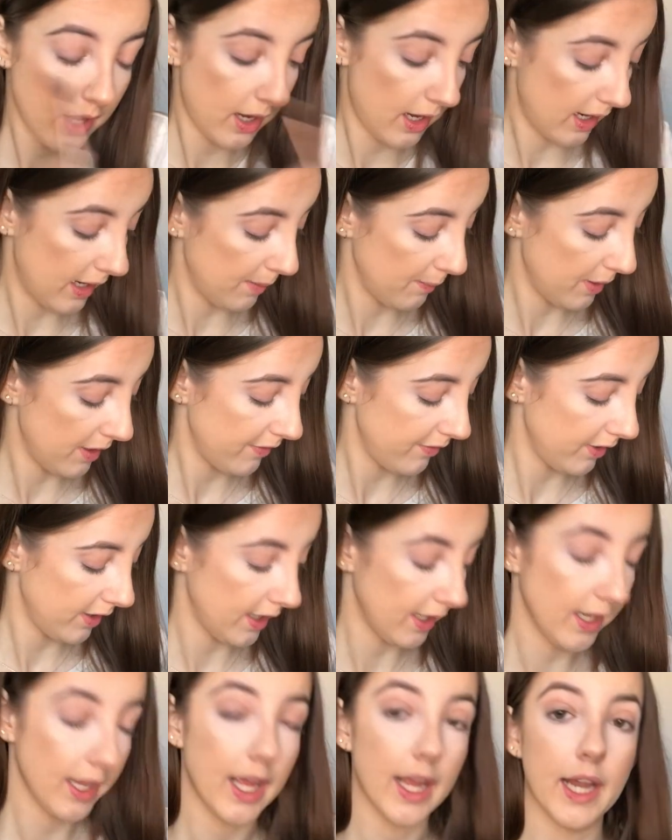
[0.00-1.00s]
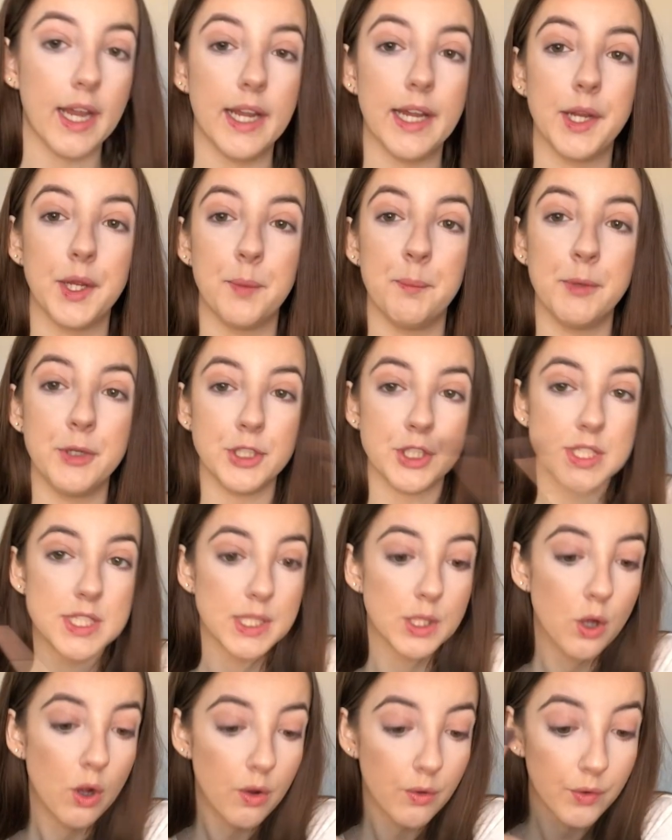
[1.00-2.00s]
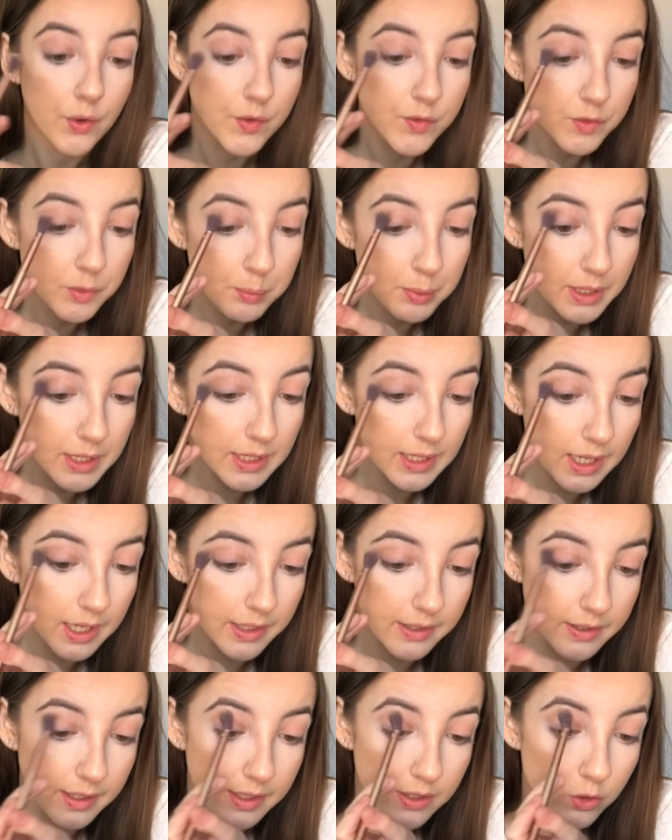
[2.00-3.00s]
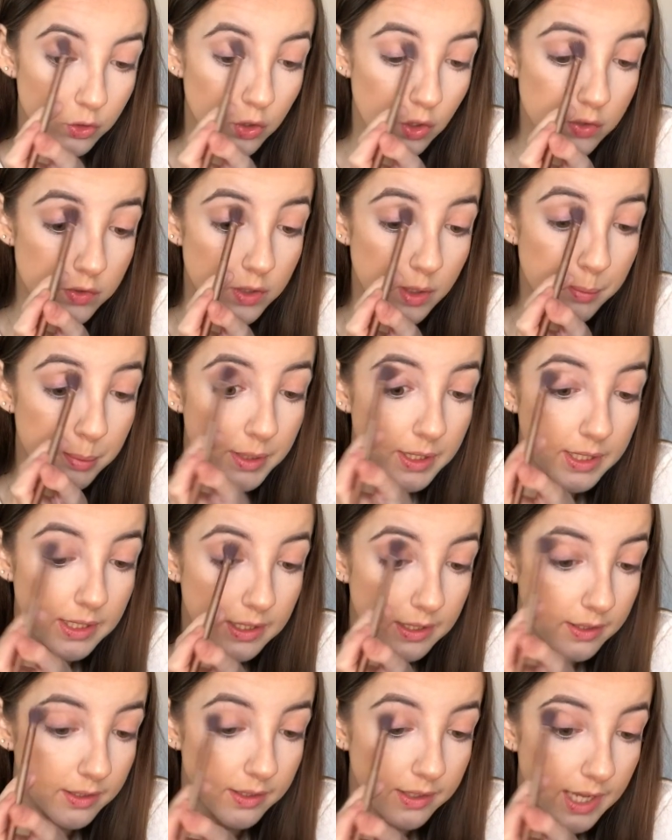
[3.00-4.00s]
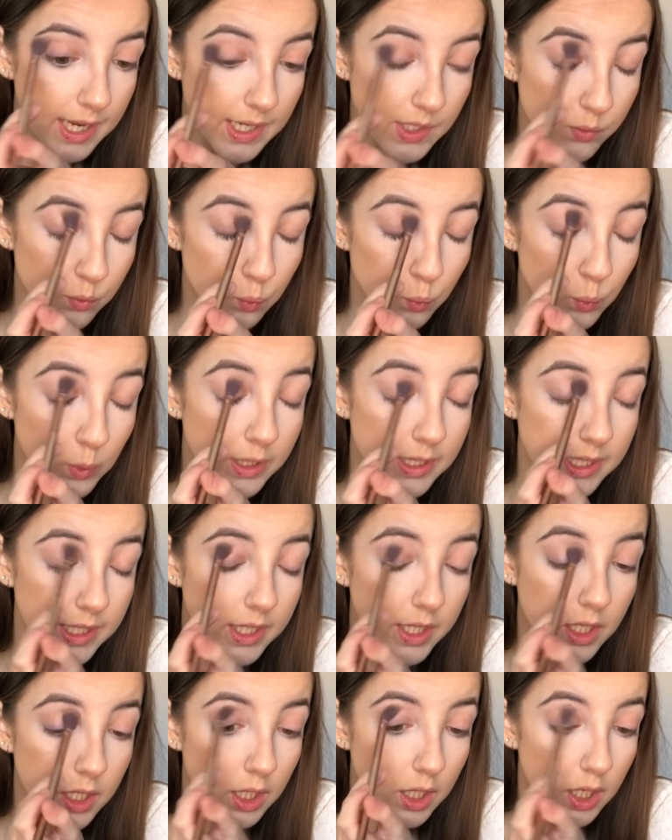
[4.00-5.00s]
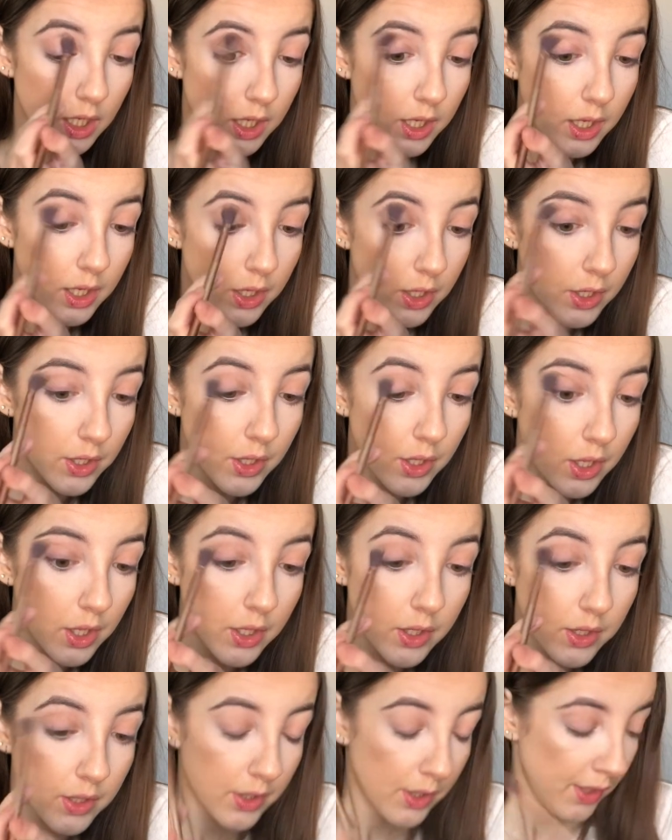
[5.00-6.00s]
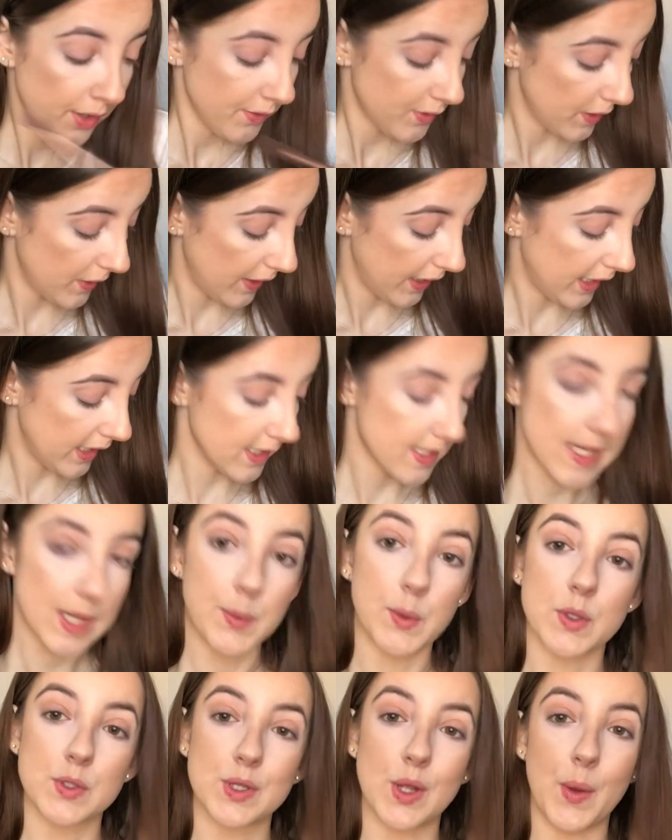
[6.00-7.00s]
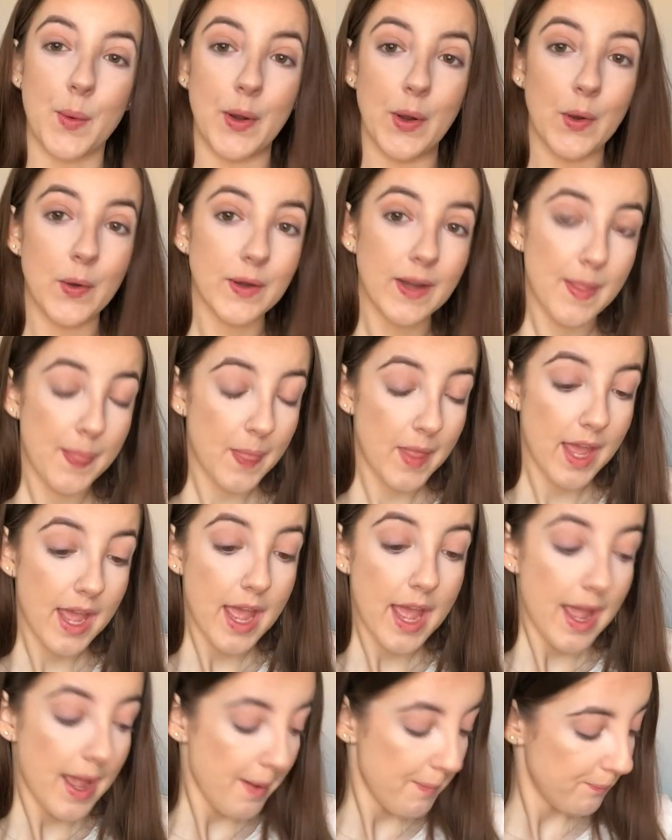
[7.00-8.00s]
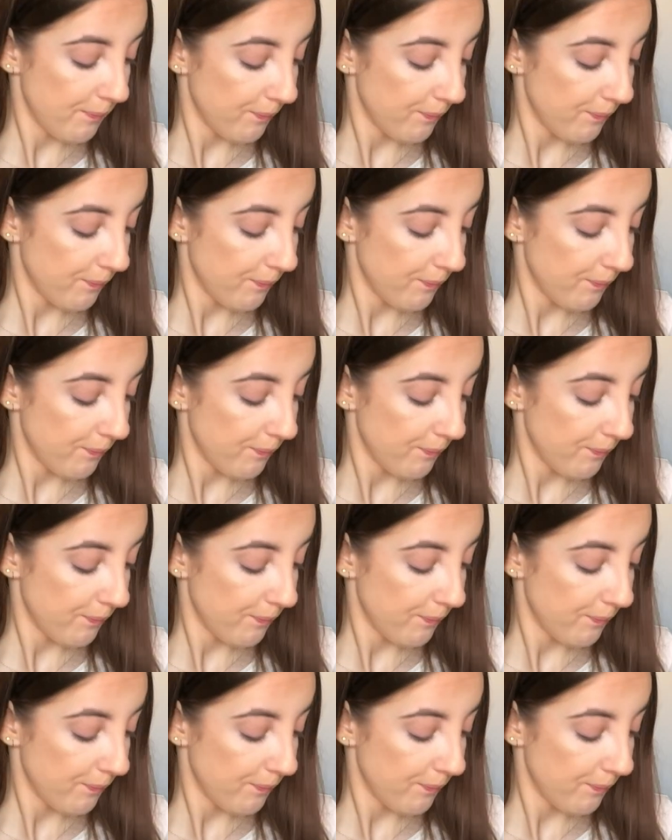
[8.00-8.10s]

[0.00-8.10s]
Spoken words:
I'm having an emergency colonoscopy and endoscopy next week, so they can see what's going on in there.